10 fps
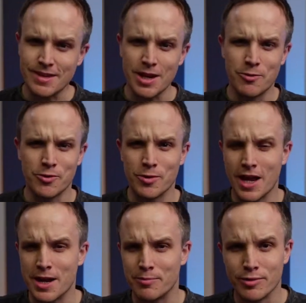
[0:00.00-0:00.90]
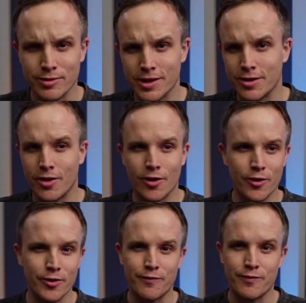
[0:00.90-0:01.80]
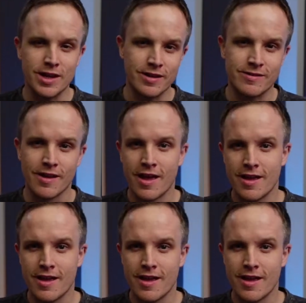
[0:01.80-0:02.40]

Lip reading: It was when you had to pull in all the feeds